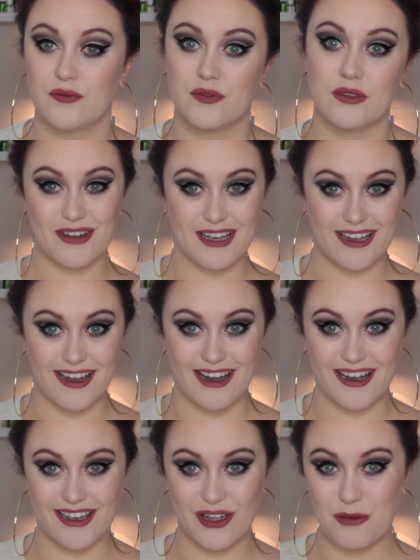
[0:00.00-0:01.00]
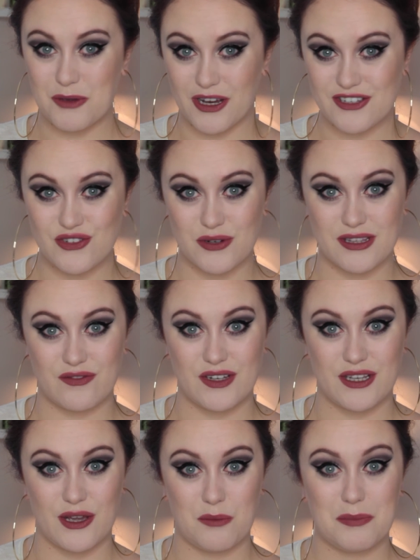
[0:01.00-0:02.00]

Anyway, I hope you guys enjoyed the video.